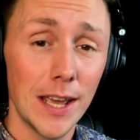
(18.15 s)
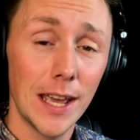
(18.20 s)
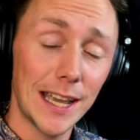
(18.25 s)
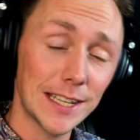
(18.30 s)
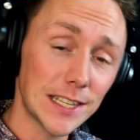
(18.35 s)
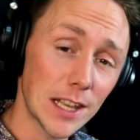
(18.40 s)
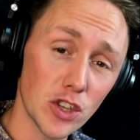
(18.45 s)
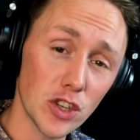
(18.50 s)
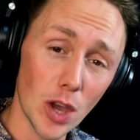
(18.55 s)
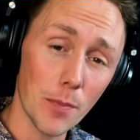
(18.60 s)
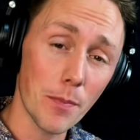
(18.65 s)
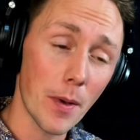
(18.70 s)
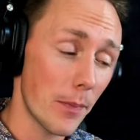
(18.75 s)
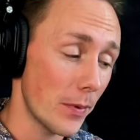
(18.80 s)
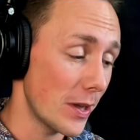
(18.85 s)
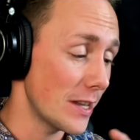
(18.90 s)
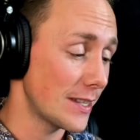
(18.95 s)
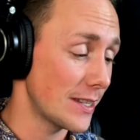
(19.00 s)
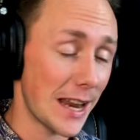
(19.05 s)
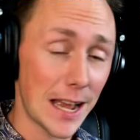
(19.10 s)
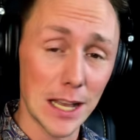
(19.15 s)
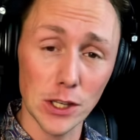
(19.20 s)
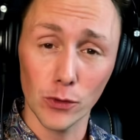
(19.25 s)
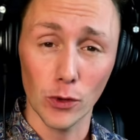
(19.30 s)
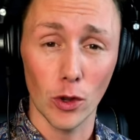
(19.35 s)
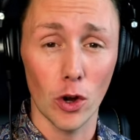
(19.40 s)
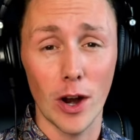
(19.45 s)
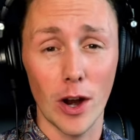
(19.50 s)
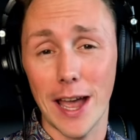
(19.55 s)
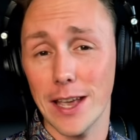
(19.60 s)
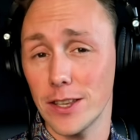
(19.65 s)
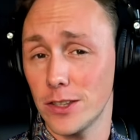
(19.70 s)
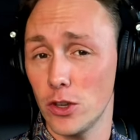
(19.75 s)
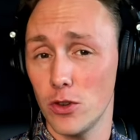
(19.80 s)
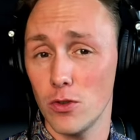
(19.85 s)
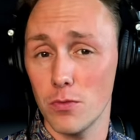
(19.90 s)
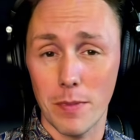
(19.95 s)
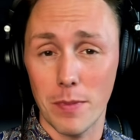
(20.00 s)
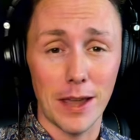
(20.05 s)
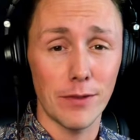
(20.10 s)
It's not jump-up, it's Dancefloor. As
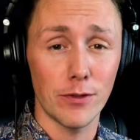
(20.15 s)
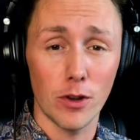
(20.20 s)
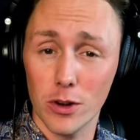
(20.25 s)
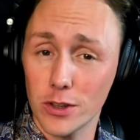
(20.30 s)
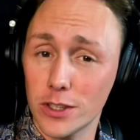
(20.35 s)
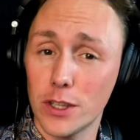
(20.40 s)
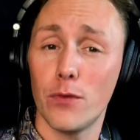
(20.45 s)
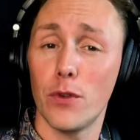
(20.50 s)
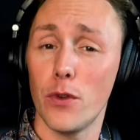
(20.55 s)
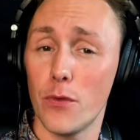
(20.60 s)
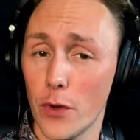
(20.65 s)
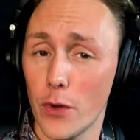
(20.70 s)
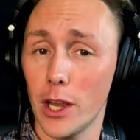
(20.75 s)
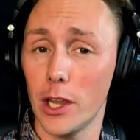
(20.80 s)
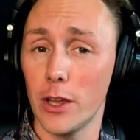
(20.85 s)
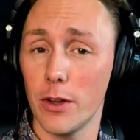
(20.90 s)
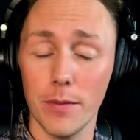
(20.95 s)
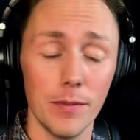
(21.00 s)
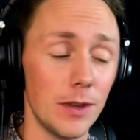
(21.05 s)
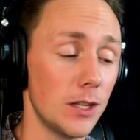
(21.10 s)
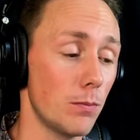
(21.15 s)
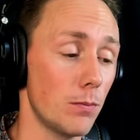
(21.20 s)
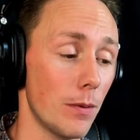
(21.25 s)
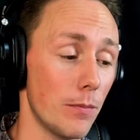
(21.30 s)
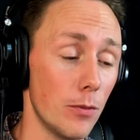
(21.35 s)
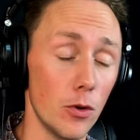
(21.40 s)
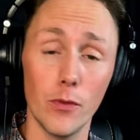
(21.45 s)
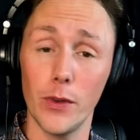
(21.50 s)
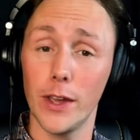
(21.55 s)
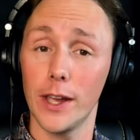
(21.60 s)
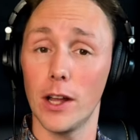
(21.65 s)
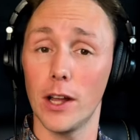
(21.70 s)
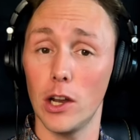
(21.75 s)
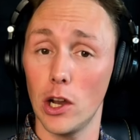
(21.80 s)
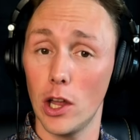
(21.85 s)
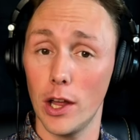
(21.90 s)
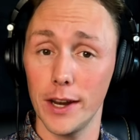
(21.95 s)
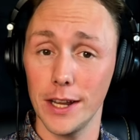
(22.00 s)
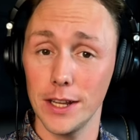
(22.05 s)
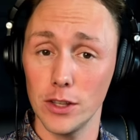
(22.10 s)
you may have noticed if you follow him, he's been moving a
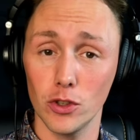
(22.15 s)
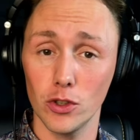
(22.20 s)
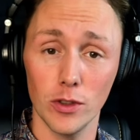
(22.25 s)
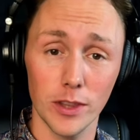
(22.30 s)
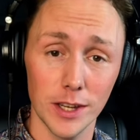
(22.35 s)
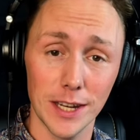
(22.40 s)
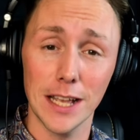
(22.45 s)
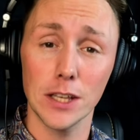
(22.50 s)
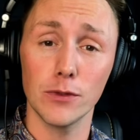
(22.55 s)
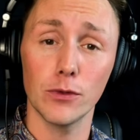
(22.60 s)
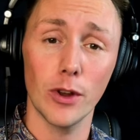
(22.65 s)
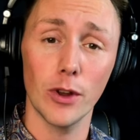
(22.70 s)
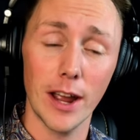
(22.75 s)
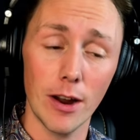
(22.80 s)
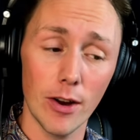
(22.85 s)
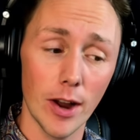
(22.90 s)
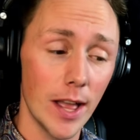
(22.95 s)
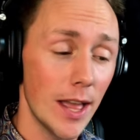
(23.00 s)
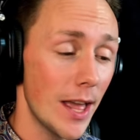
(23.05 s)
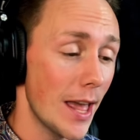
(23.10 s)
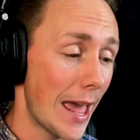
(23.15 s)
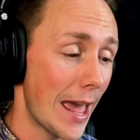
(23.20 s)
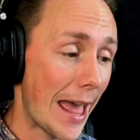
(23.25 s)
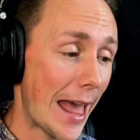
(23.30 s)
lot into the Dancefloor era,